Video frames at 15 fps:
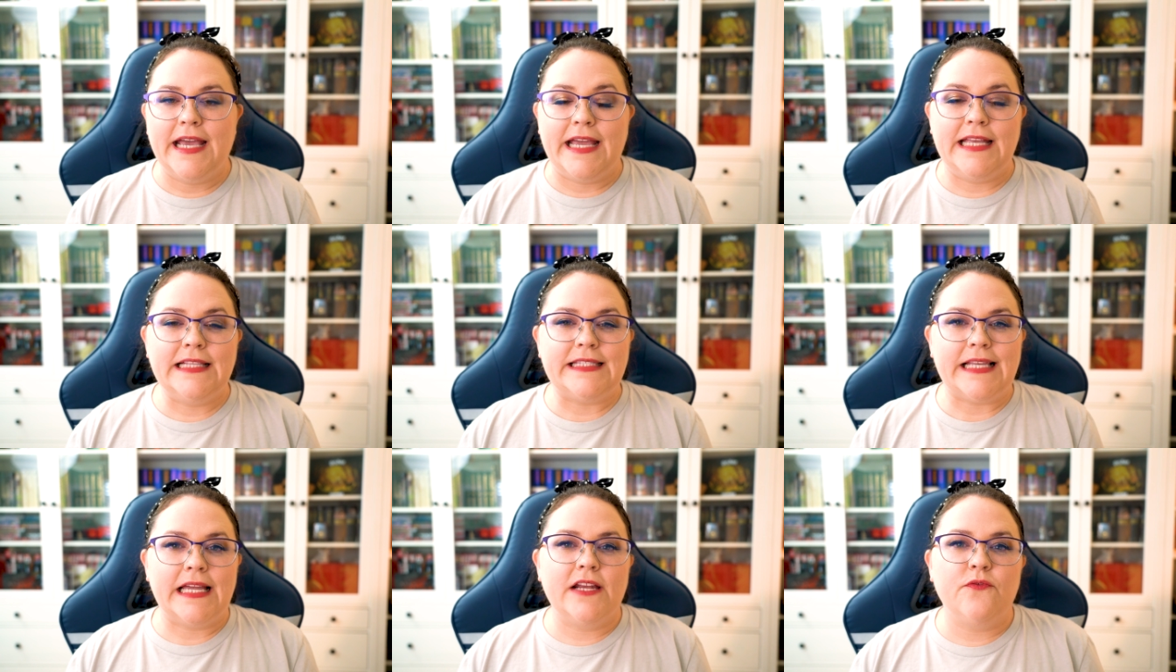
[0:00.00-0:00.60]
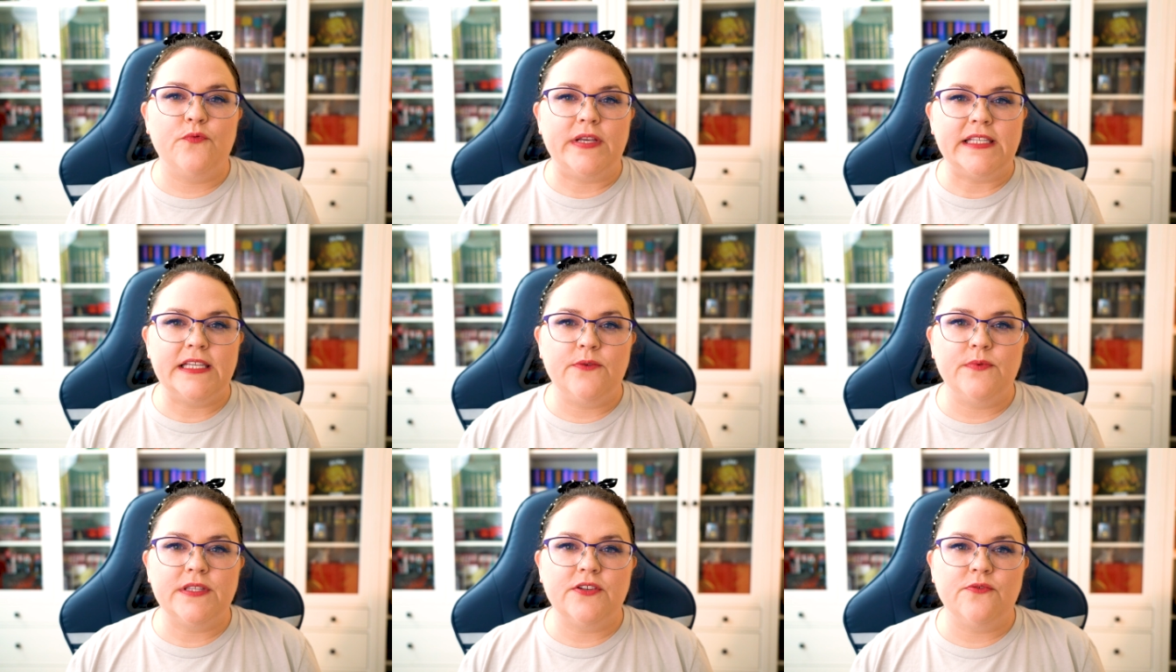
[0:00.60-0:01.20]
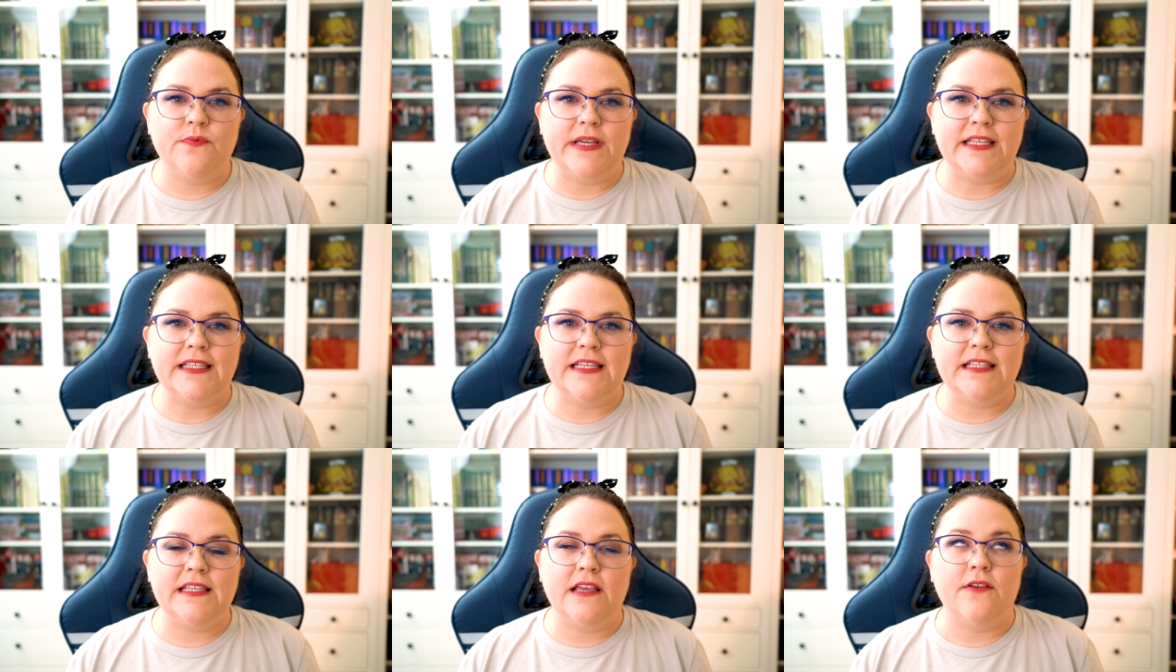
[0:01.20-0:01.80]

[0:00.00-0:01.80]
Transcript: Inside of Weasley Wizard Wheezes,